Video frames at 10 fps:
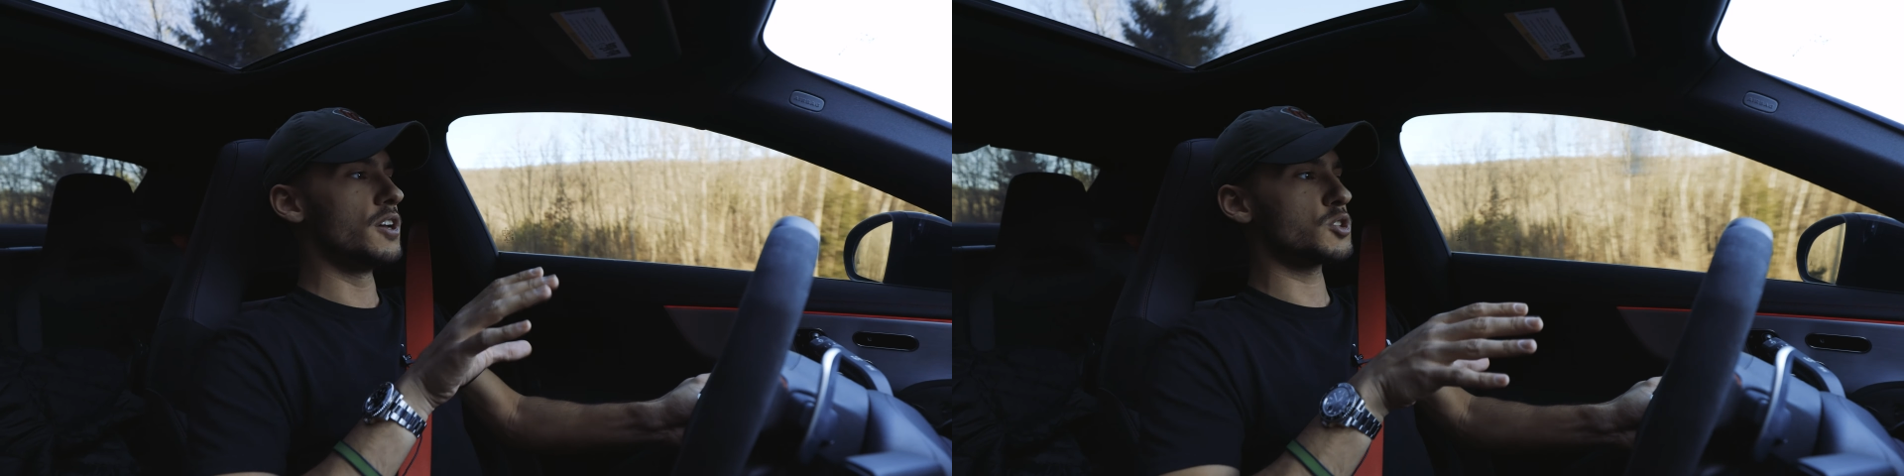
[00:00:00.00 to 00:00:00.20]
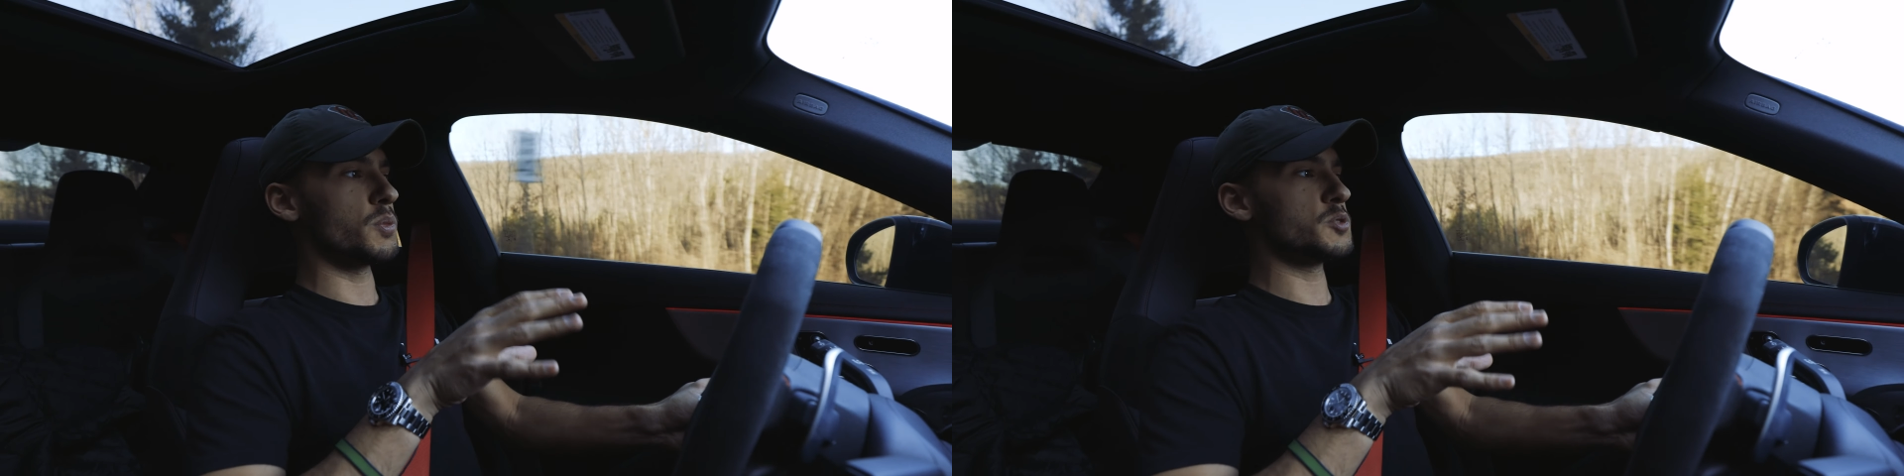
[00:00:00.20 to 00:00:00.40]

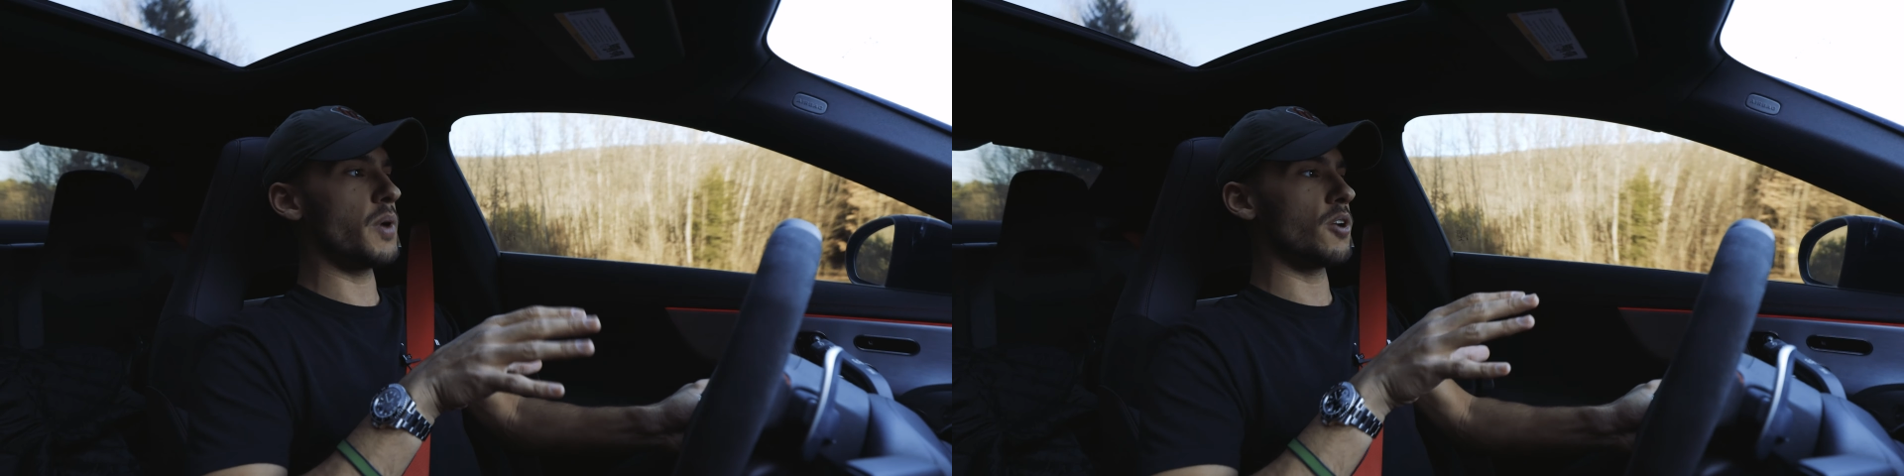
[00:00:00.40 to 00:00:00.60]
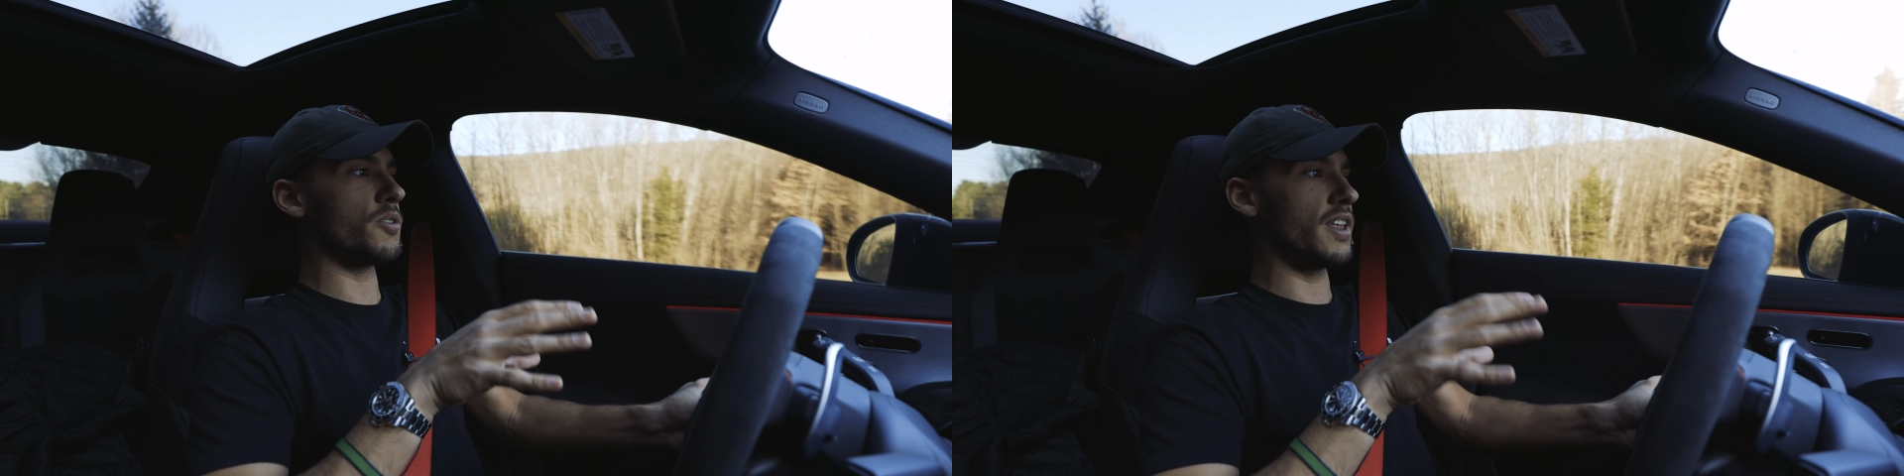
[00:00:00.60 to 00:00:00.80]
So much
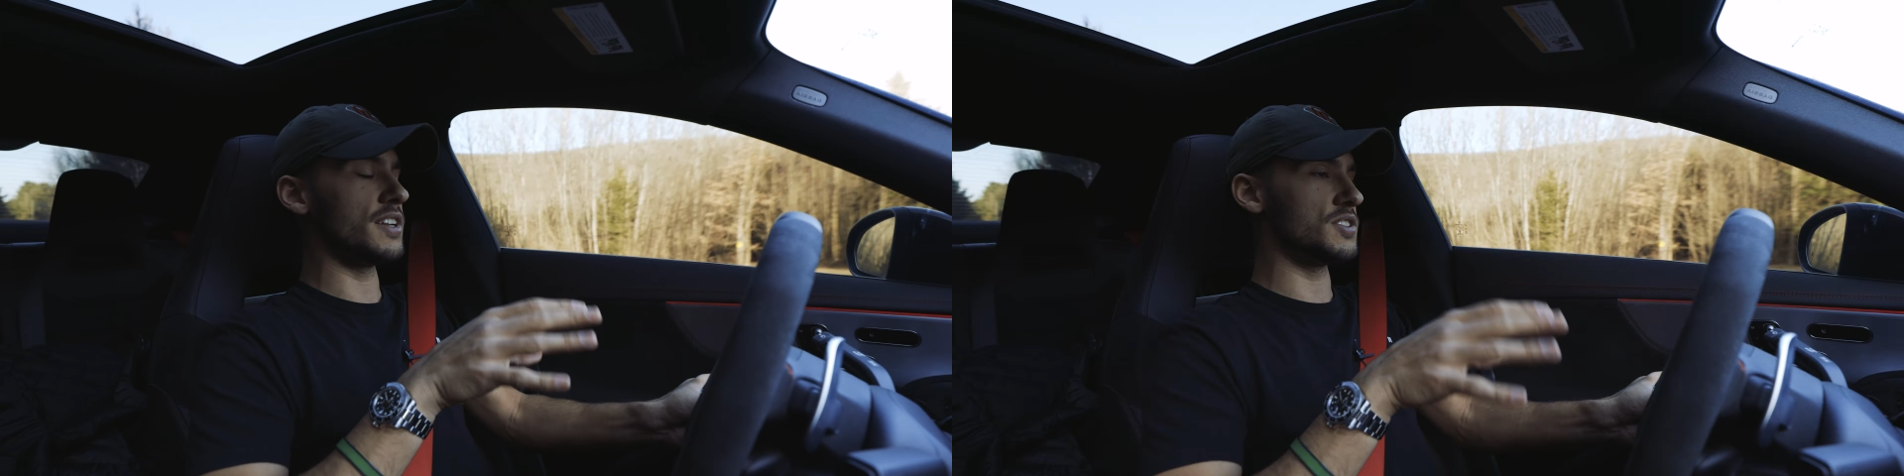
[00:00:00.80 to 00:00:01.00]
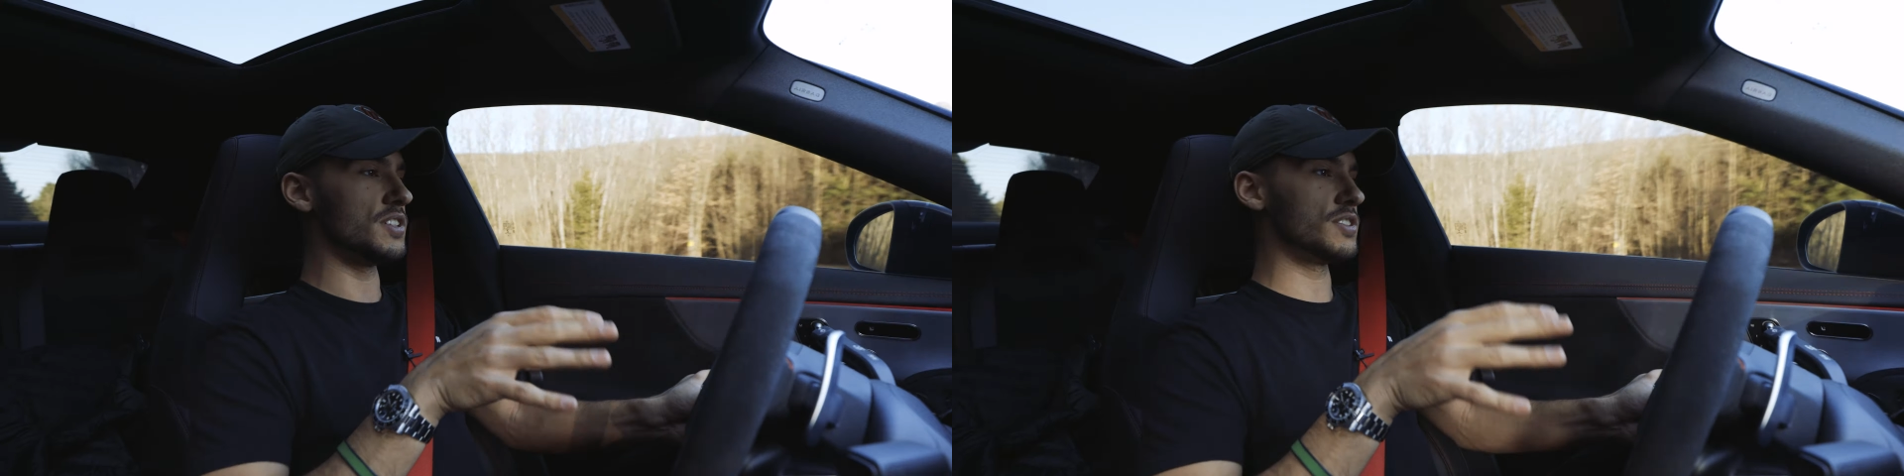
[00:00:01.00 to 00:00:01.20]
better than
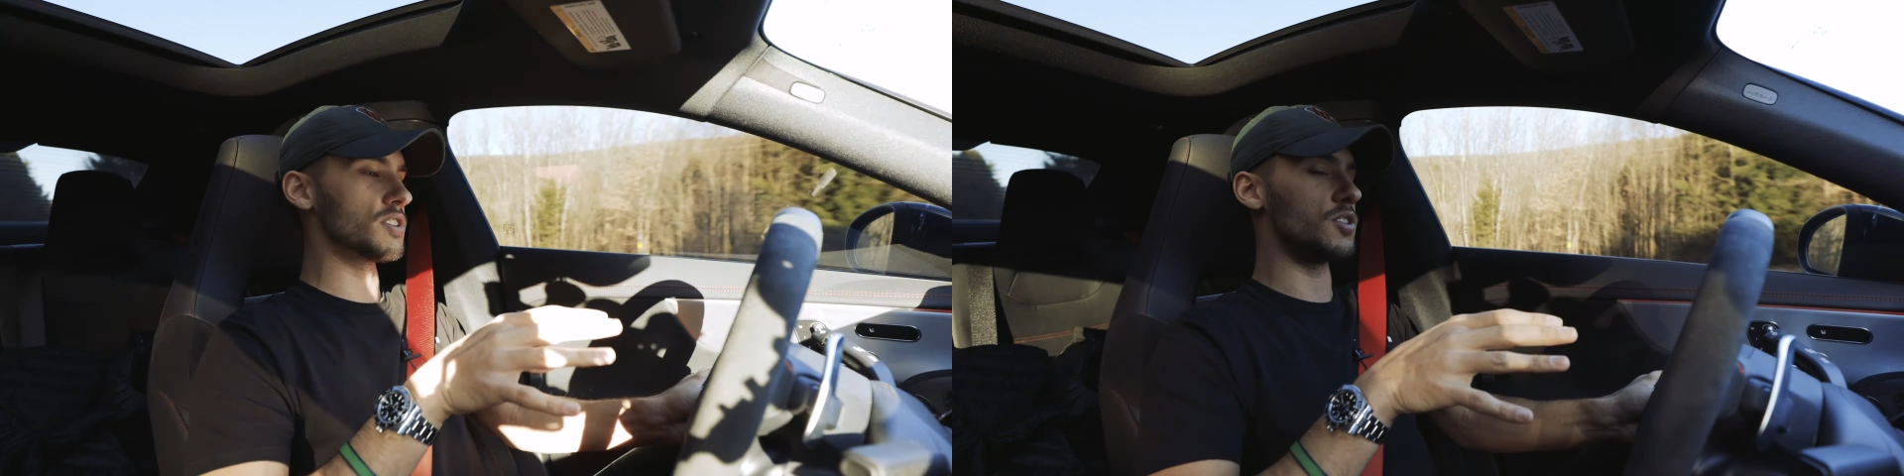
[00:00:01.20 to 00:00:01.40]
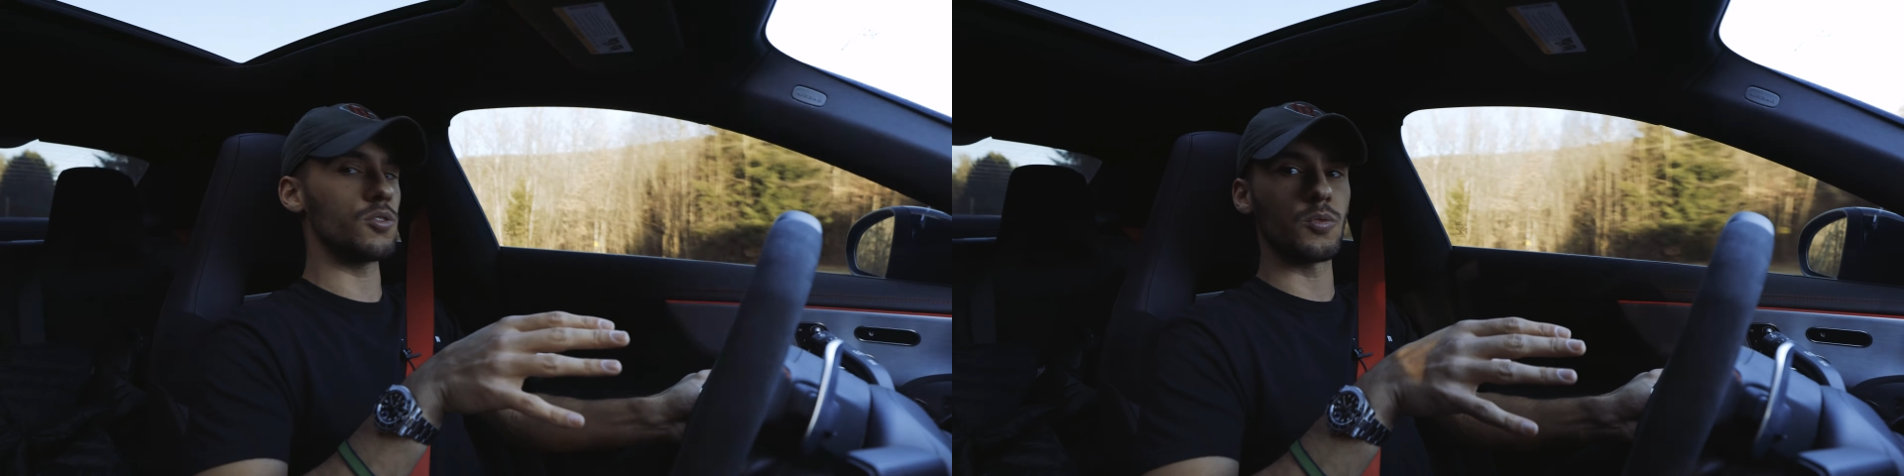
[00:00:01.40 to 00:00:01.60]
a
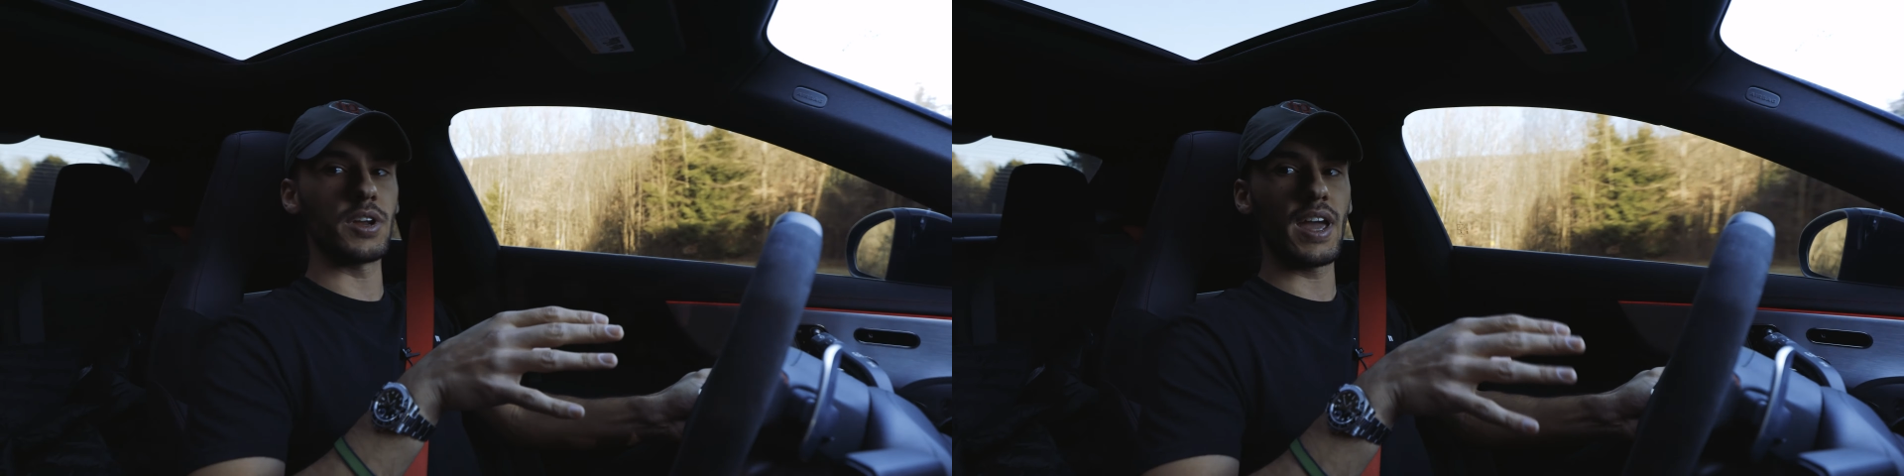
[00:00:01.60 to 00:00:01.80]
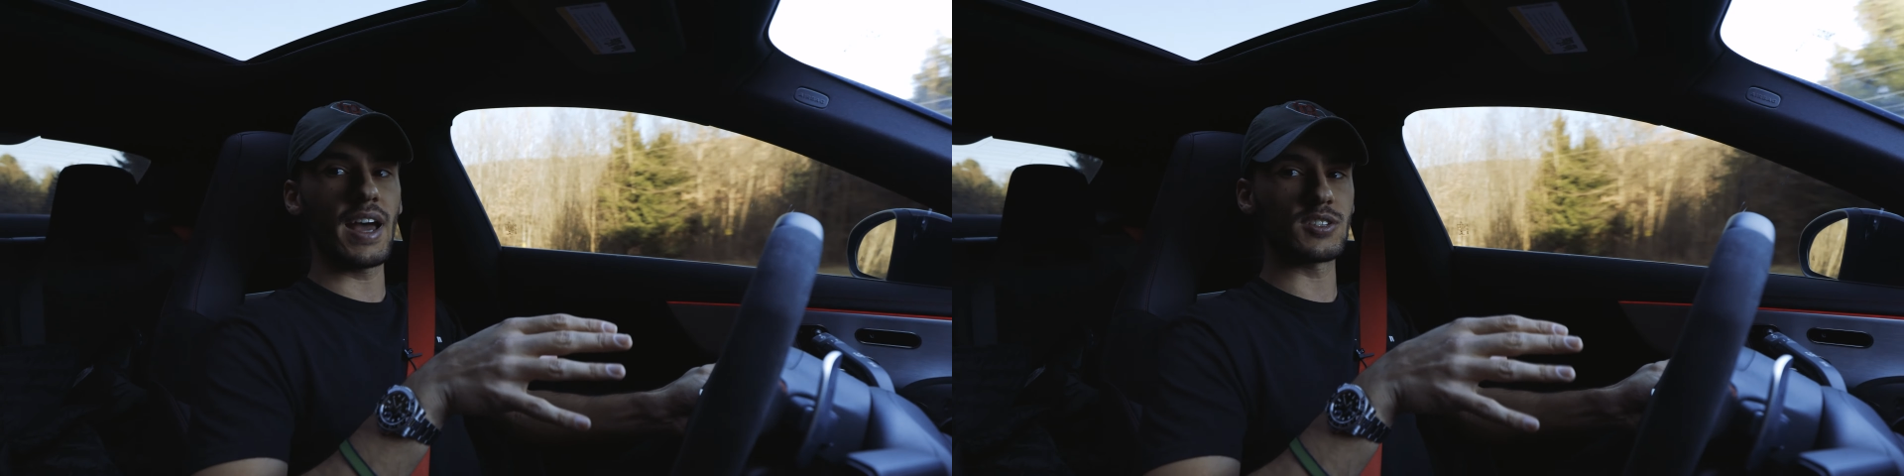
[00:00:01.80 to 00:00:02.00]

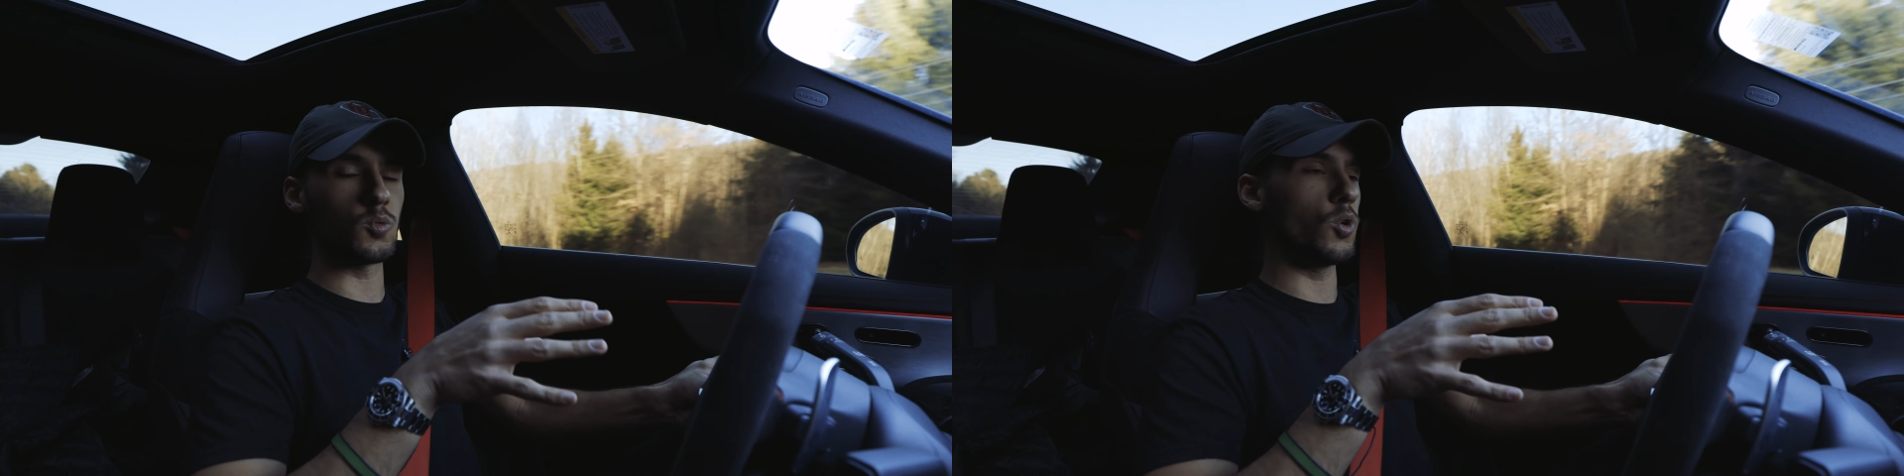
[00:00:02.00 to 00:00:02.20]
C63S